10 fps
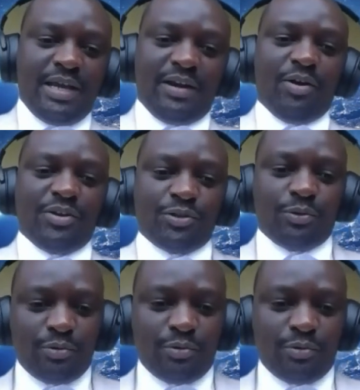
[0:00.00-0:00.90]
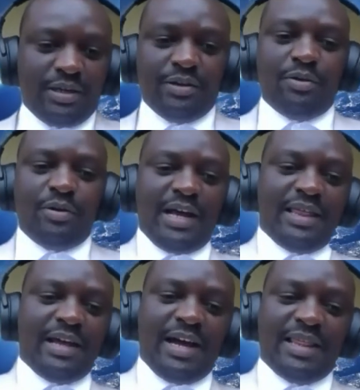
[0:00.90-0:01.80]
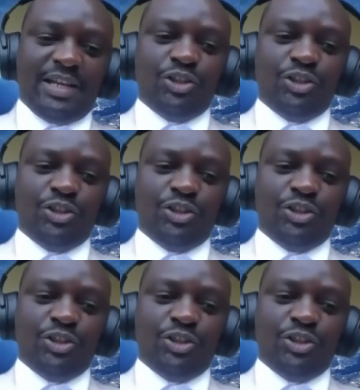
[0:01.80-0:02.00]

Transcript: and also other